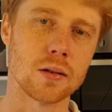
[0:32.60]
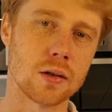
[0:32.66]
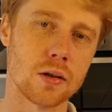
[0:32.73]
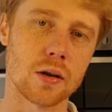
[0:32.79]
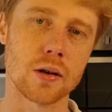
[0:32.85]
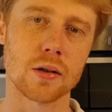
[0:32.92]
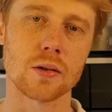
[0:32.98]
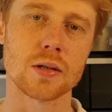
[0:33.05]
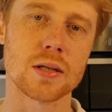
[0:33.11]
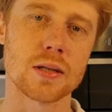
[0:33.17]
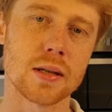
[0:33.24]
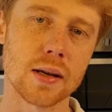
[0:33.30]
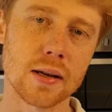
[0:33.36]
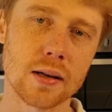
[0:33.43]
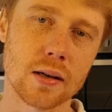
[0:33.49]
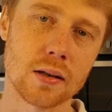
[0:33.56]
cooking your
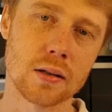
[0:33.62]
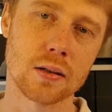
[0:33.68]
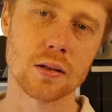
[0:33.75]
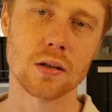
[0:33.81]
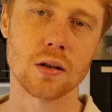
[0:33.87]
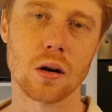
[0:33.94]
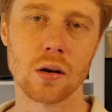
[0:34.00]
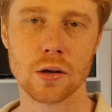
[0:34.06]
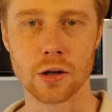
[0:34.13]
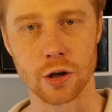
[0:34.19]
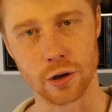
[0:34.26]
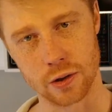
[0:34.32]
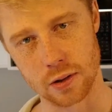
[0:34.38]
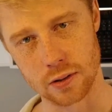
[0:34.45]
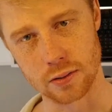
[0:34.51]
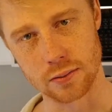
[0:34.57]
steak on a
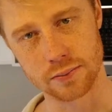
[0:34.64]
grill.